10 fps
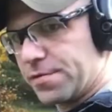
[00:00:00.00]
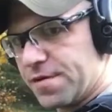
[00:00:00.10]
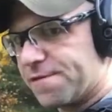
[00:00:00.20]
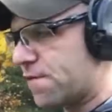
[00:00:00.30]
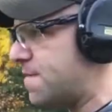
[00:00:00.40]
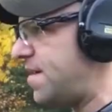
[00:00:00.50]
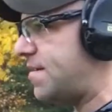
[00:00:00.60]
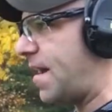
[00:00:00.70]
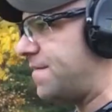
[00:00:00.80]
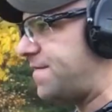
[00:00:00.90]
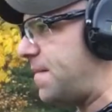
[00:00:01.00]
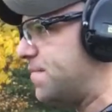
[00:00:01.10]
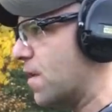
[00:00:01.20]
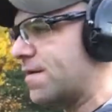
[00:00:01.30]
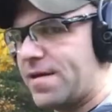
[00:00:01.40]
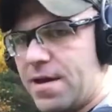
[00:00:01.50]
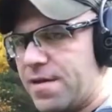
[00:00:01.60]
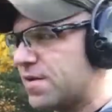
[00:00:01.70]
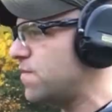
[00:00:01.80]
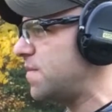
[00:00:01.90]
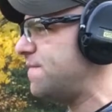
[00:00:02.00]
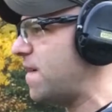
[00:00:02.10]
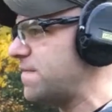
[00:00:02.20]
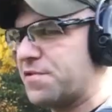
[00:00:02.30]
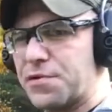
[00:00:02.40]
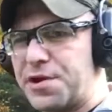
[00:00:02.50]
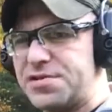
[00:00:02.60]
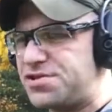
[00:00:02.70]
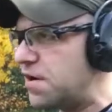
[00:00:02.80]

the rear for me. Again, same target down there, 25, 30-ish